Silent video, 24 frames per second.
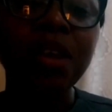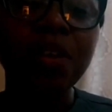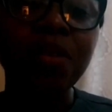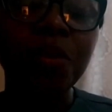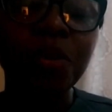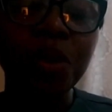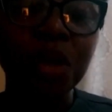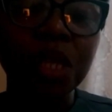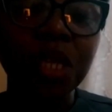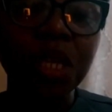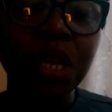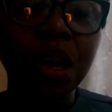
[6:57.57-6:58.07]

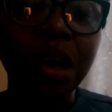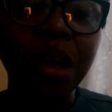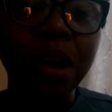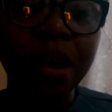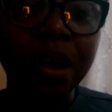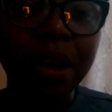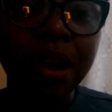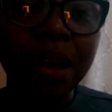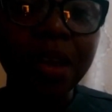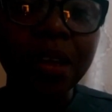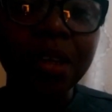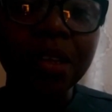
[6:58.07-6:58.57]
greater
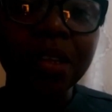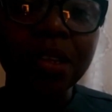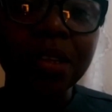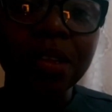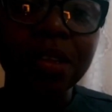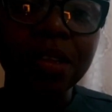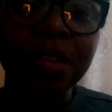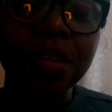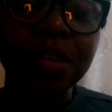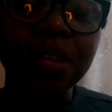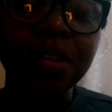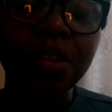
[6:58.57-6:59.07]

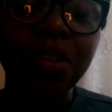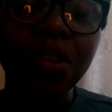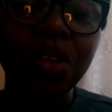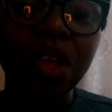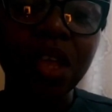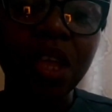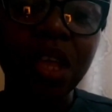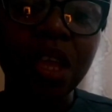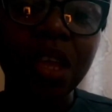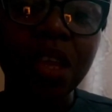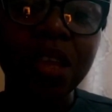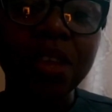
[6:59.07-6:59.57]
heights,
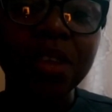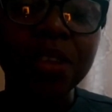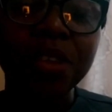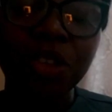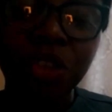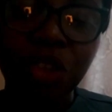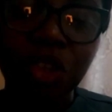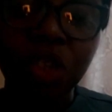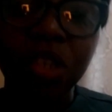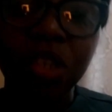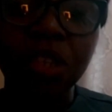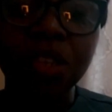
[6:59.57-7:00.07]
in
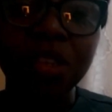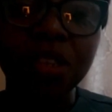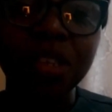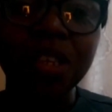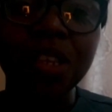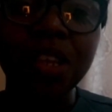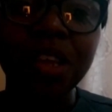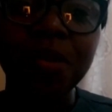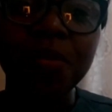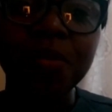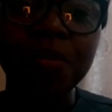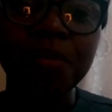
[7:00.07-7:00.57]
Jesus'
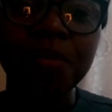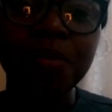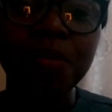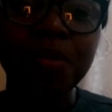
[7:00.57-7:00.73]
name.